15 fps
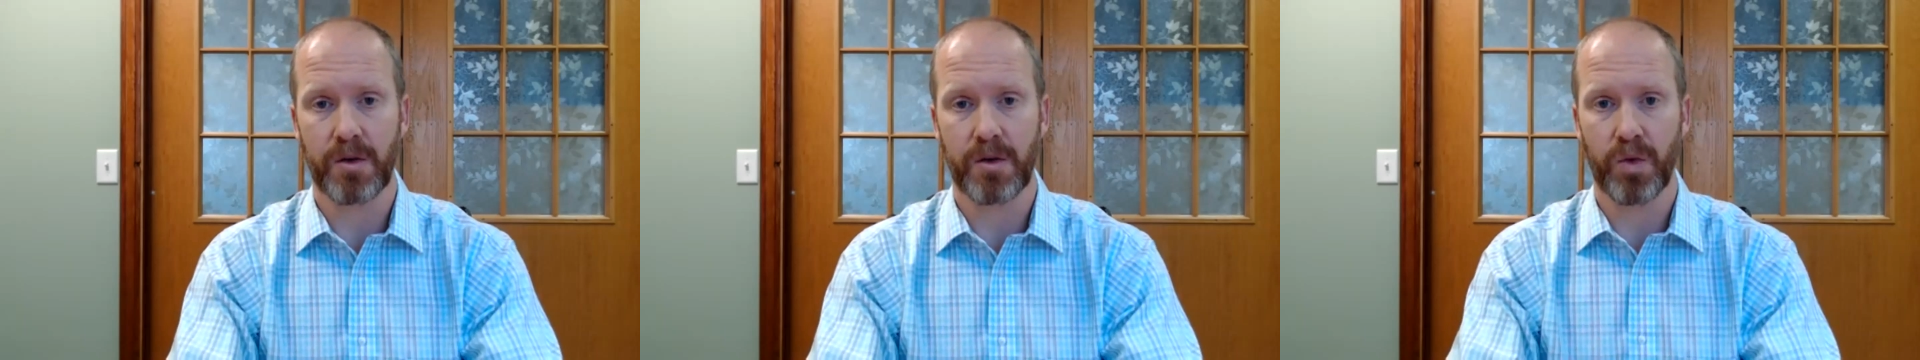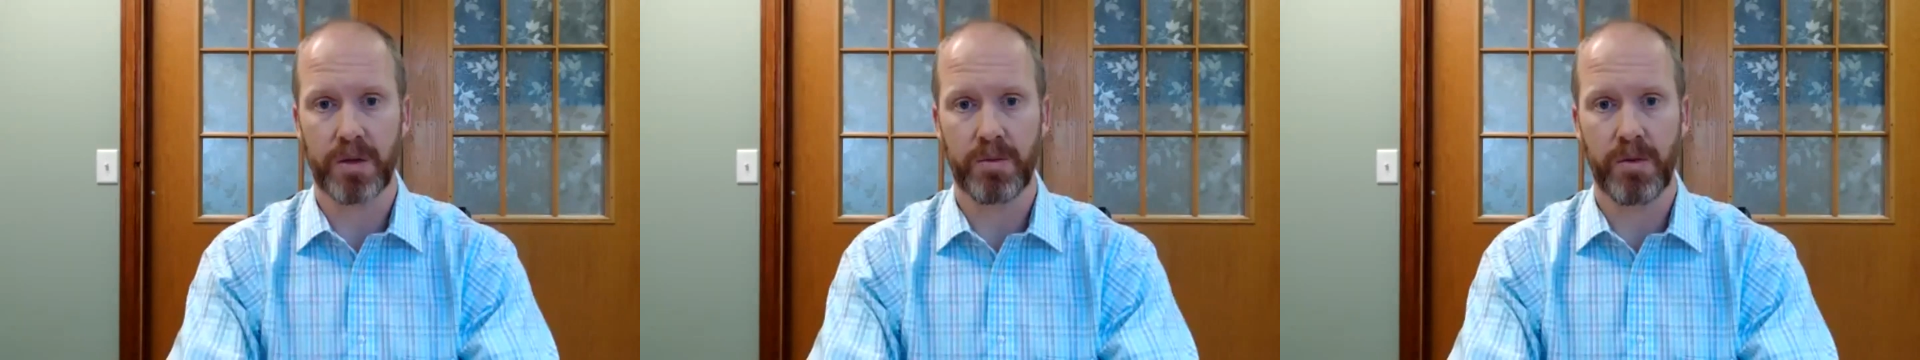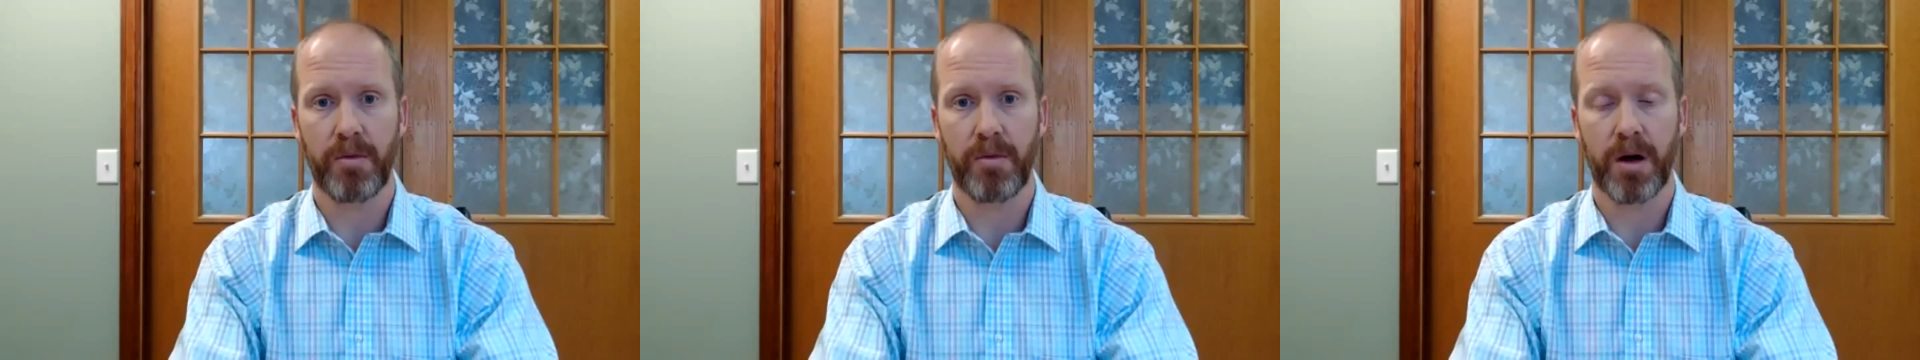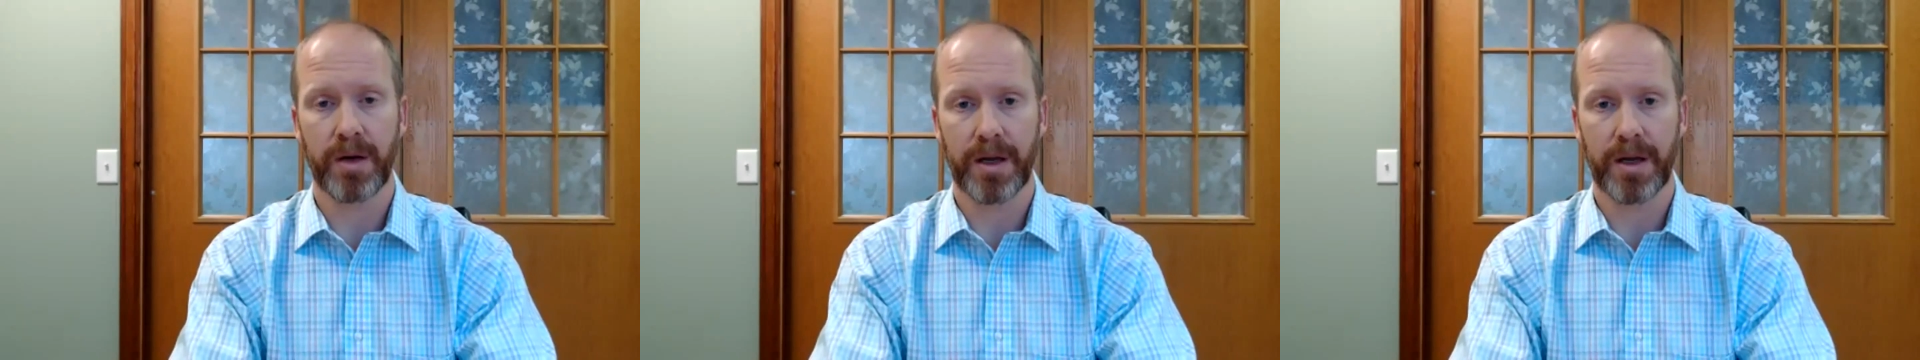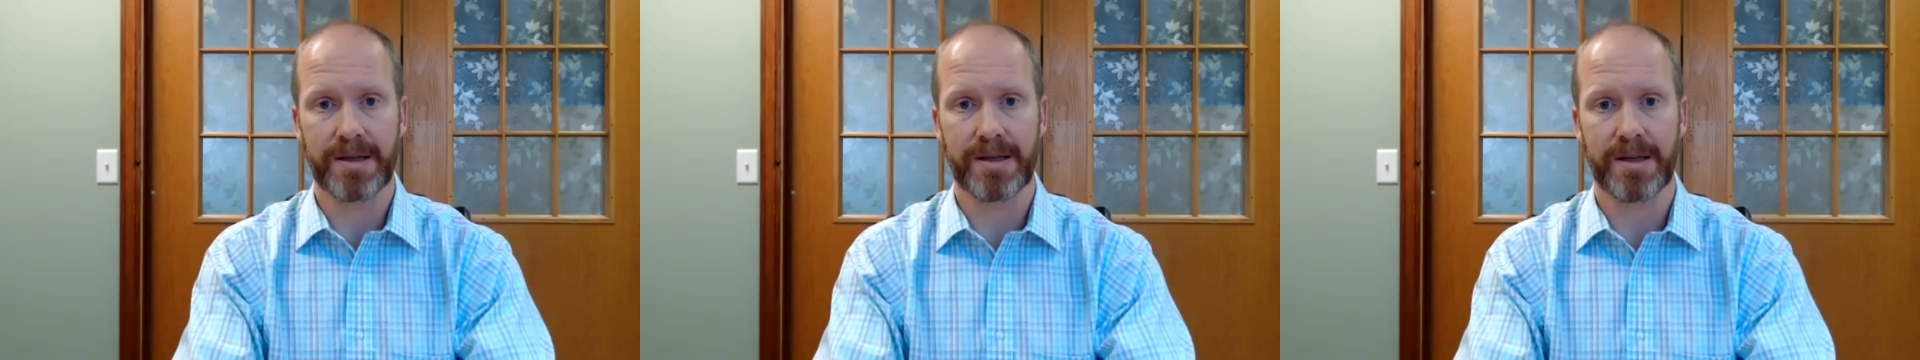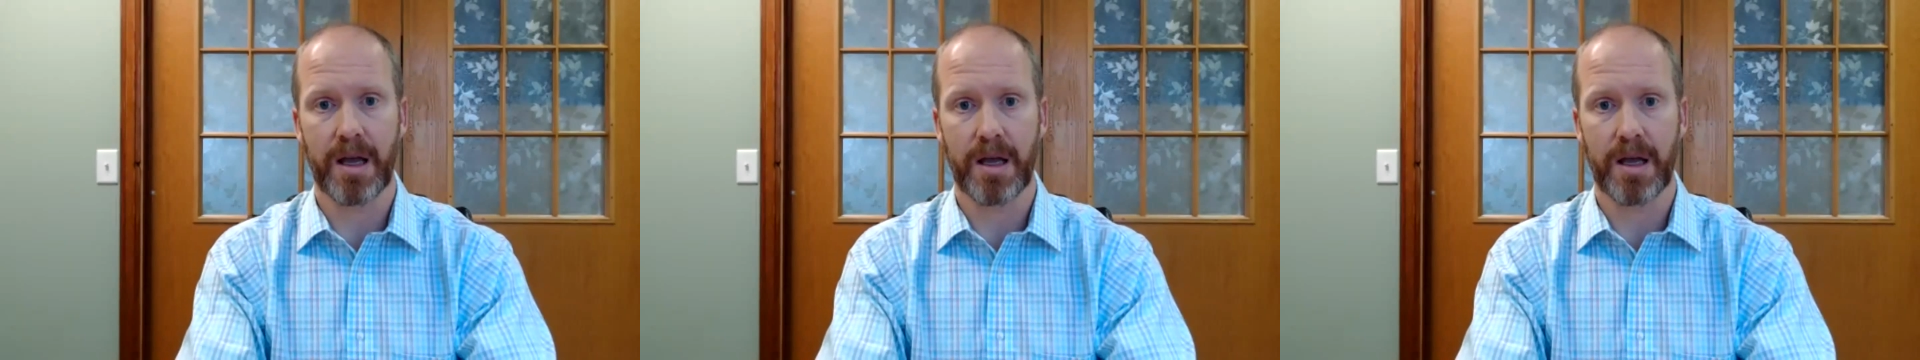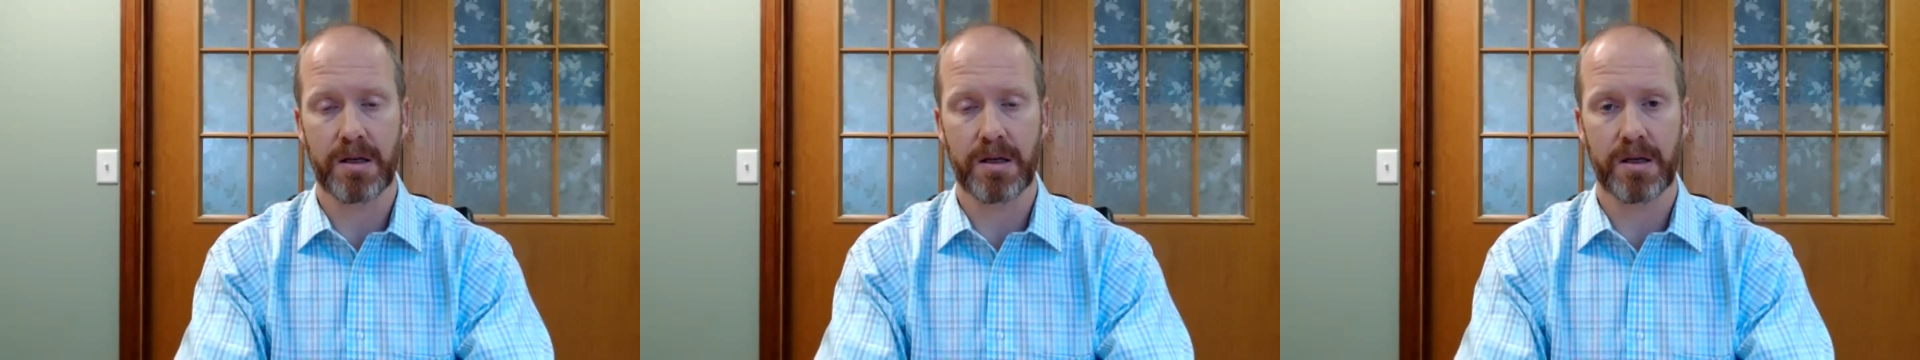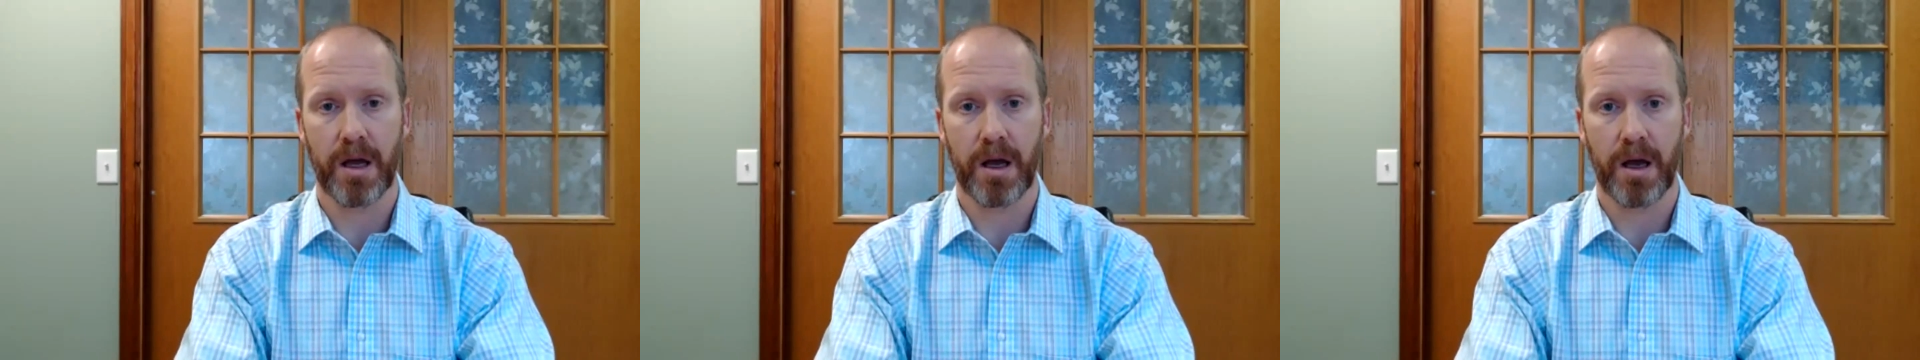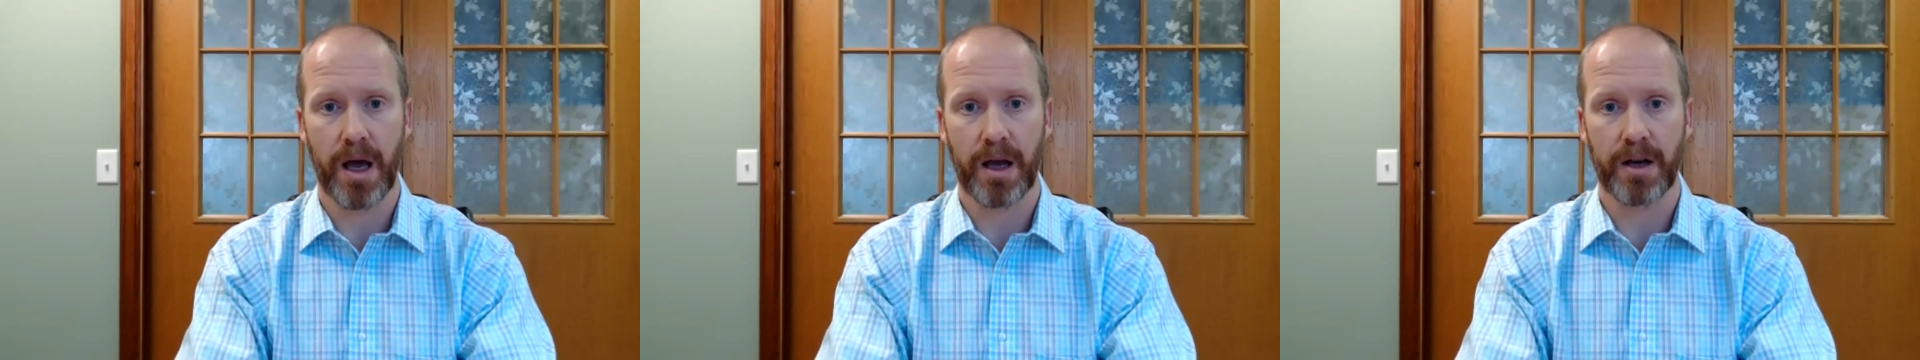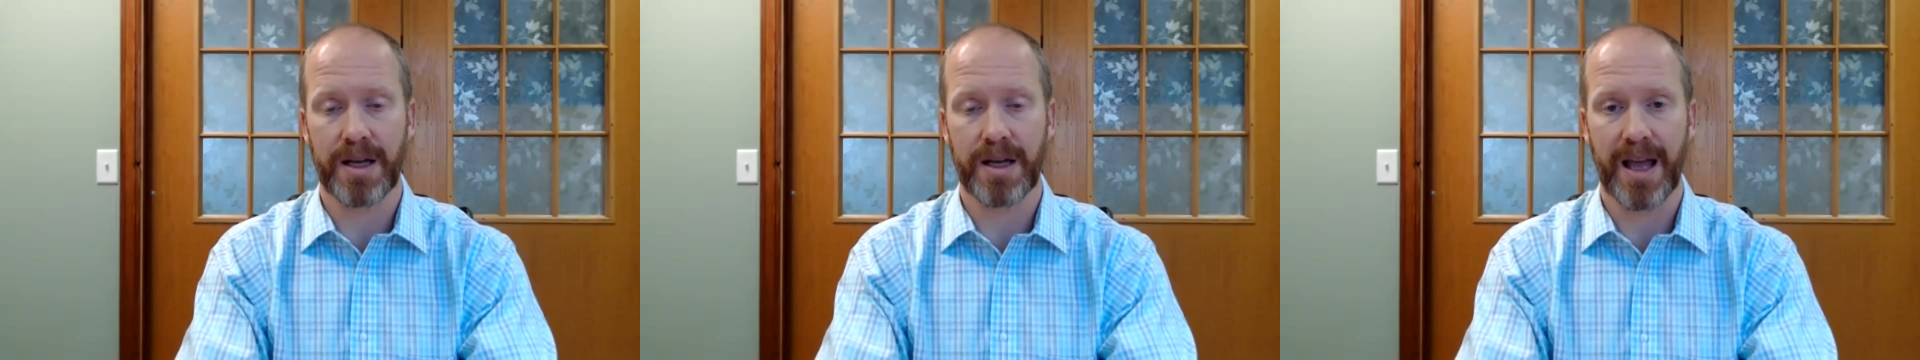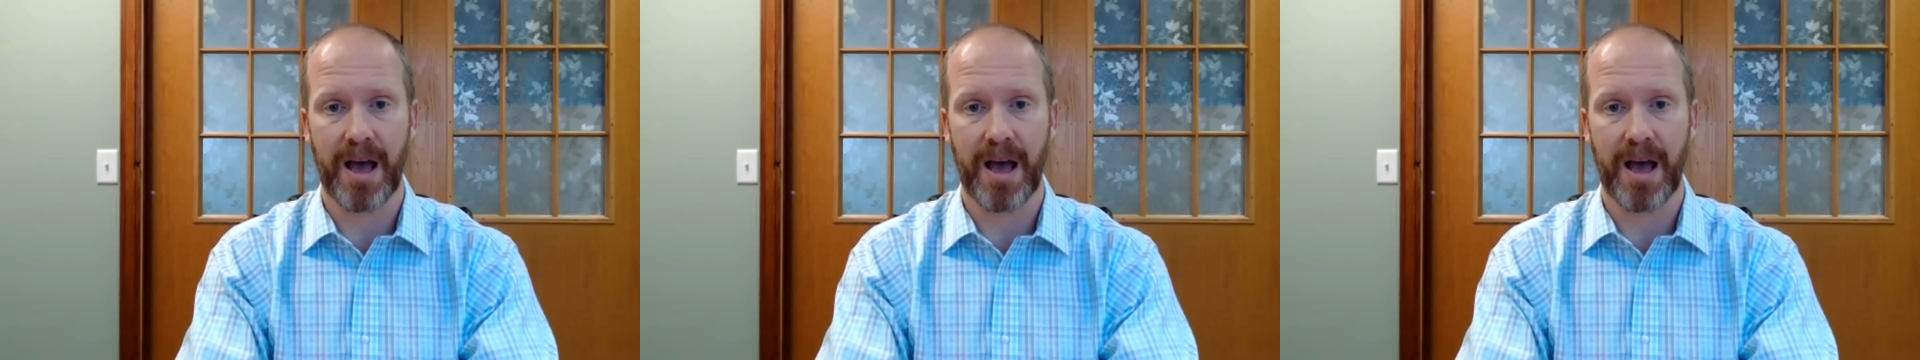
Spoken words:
What's my mom going to say is actually